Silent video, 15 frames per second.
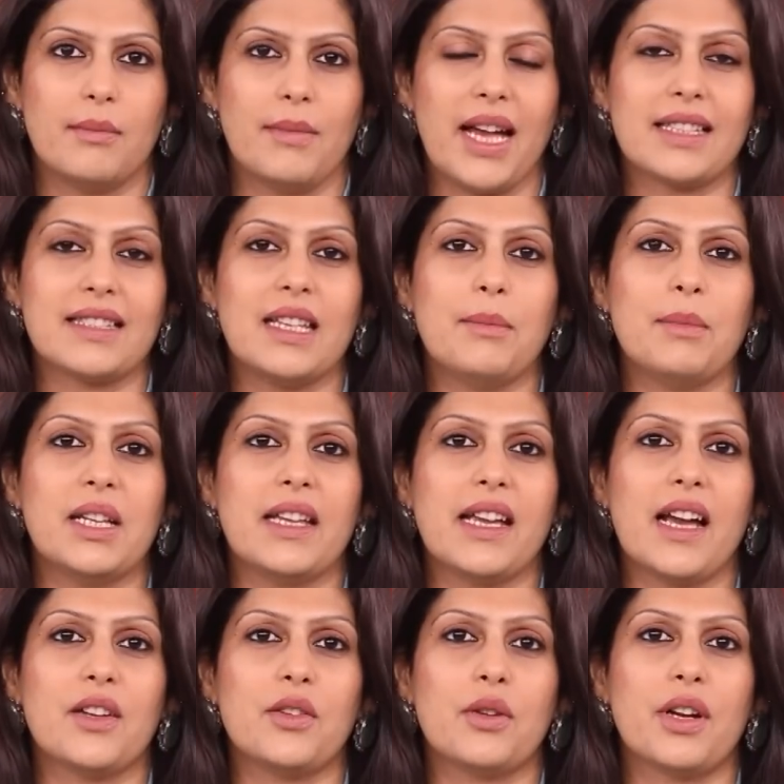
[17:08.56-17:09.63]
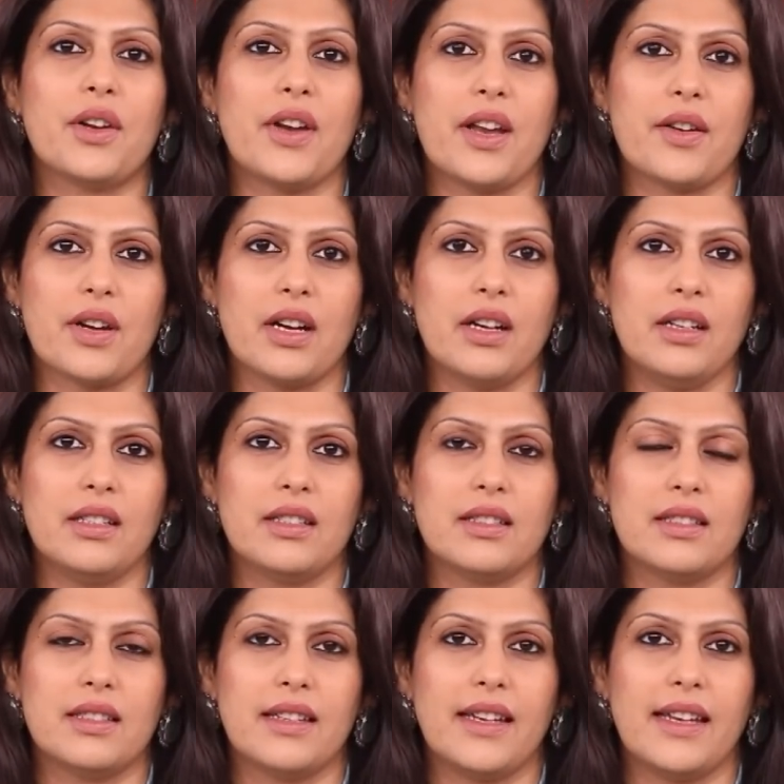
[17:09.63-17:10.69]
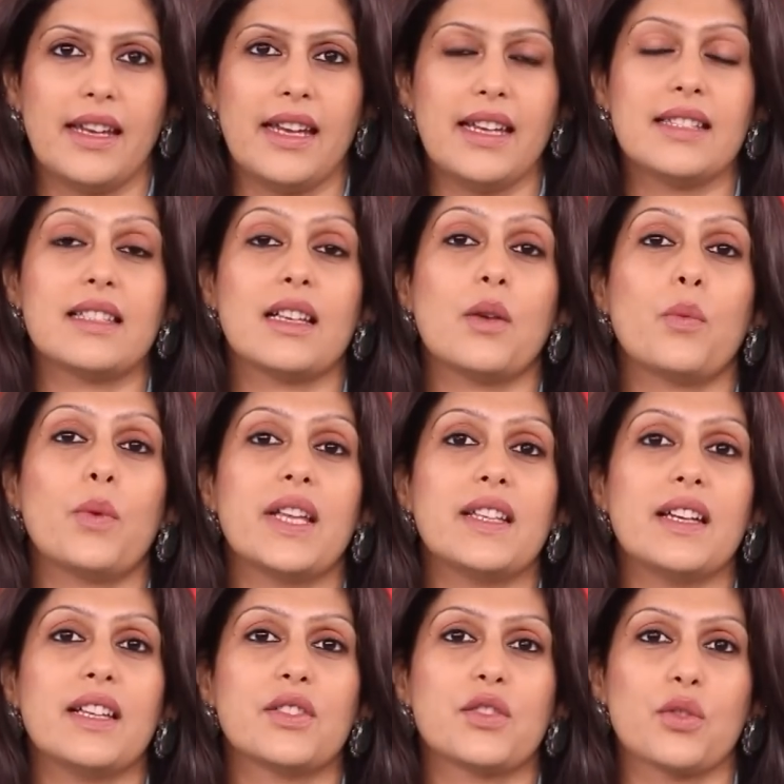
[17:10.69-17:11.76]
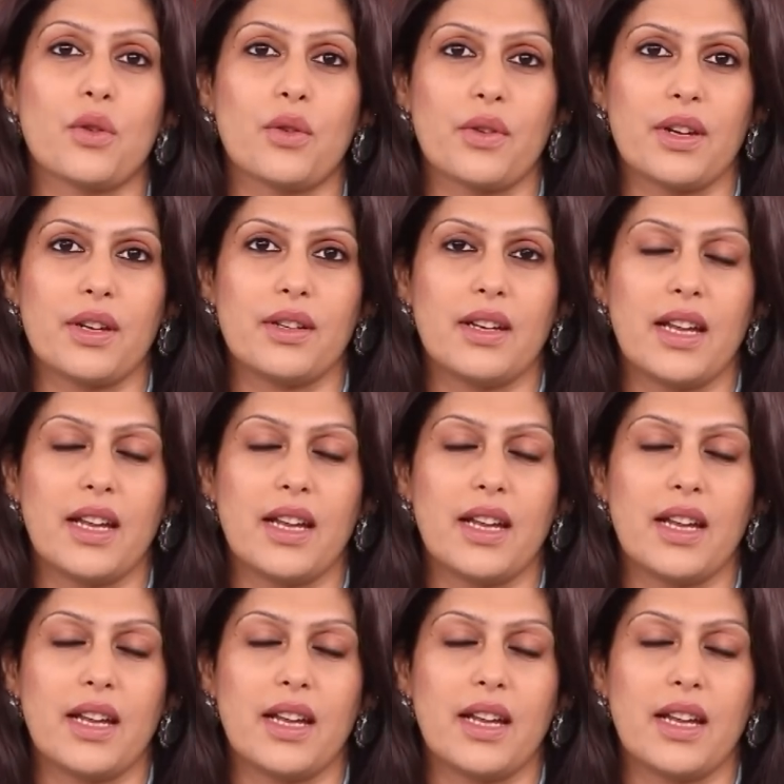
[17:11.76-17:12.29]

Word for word: Maximiliano Herrera is a weather historian,